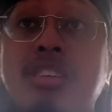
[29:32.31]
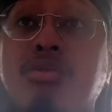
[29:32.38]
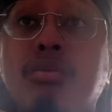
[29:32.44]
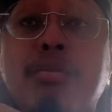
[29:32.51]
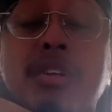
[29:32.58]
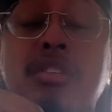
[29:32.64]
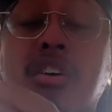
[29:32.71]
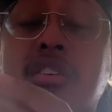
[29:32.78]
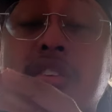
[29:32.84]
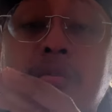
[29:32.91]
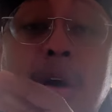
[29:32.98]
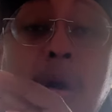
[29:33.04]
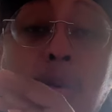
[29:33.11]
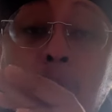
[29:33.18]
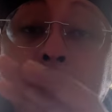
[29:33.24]
he would be talked
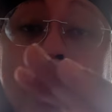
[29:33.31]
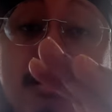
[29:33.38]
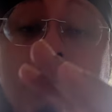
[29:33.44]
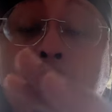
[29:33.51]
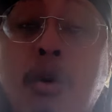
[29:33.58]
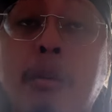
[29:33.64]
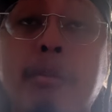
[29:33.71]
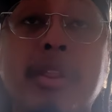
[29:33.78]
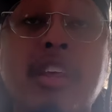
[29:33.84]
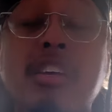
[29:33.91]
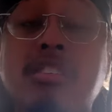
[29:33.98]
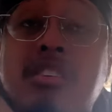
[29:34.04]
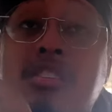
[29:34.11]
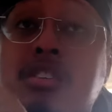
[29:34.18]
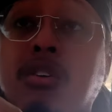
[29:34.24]
about way more, but
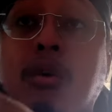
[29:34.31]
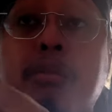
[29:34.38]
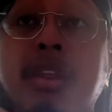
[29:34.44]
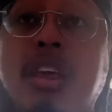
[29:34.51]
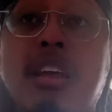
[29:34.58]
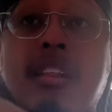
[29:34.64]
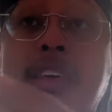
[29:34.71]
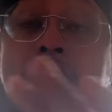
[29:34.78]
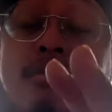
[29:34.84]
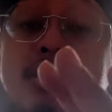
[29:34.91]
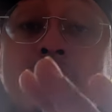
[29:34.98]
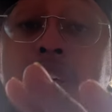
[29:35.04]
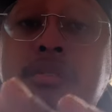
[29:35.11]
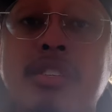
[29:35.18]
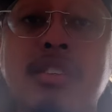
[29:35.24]
there's just so many elite
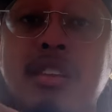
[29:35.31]
receivers.